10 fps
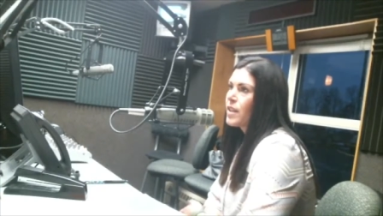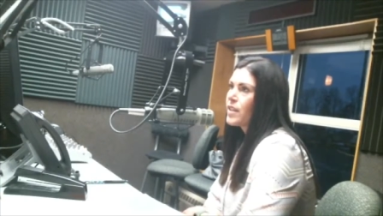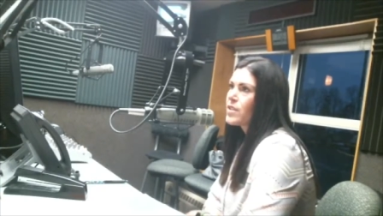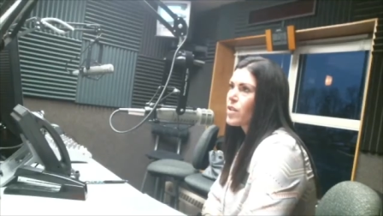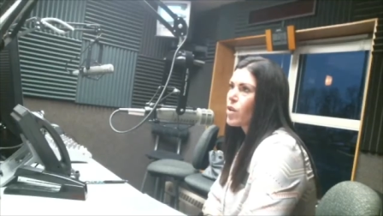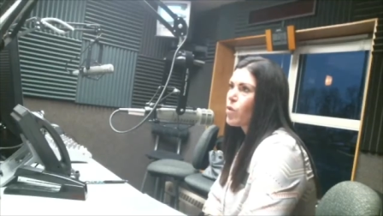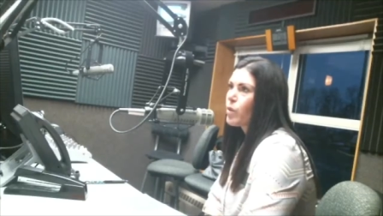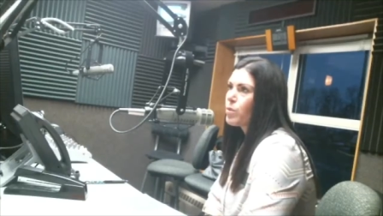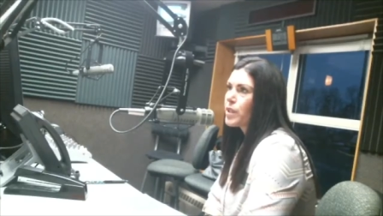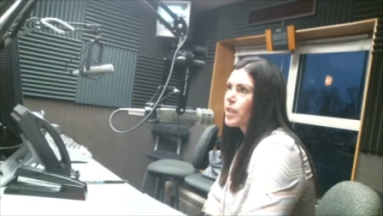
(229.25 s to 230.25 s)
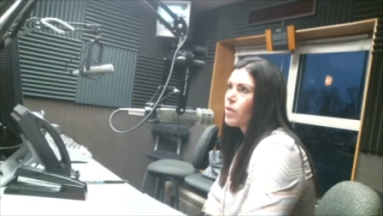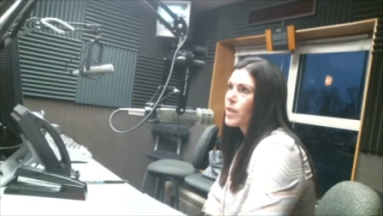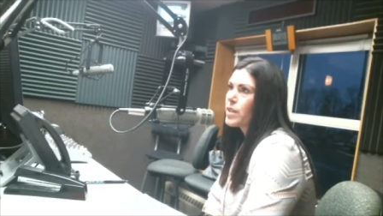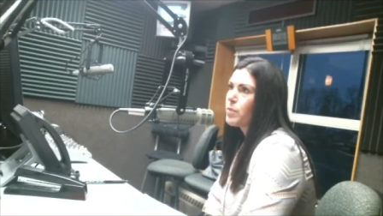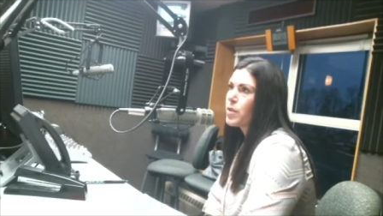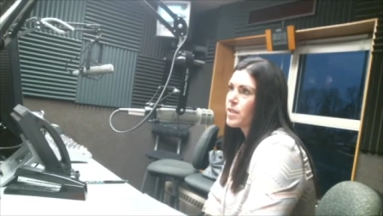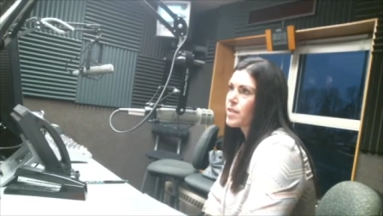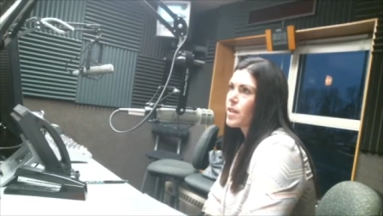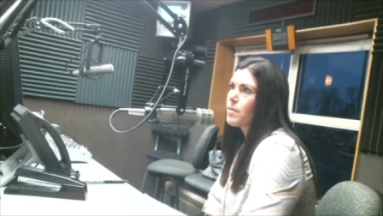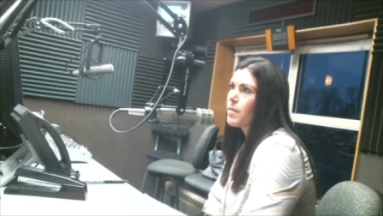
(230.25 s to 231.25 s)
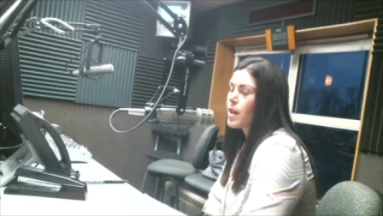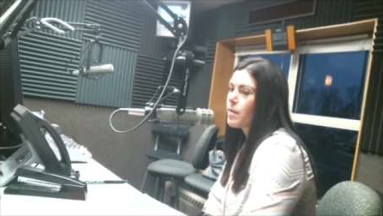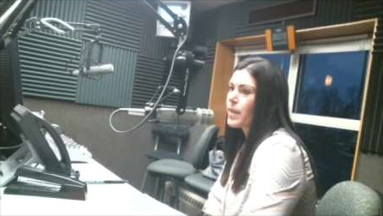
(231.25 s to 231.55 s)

And so we're really going to put some um,